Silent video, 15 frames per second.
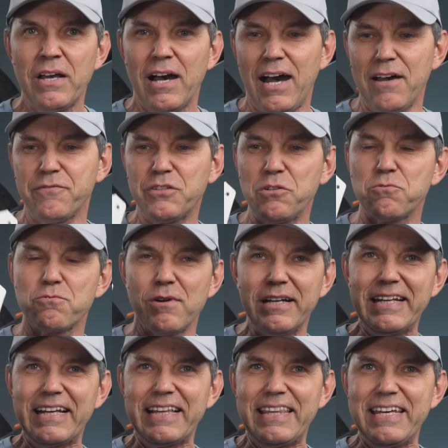After
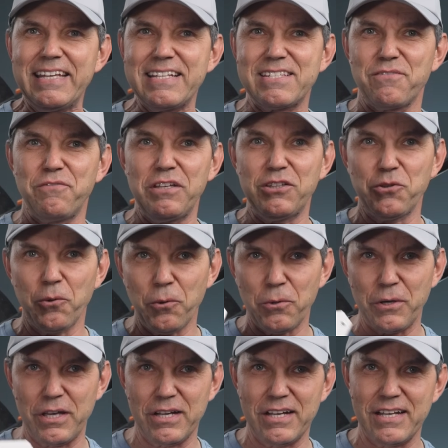running these
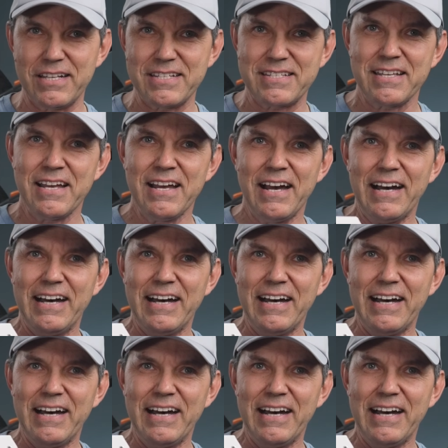Vittorias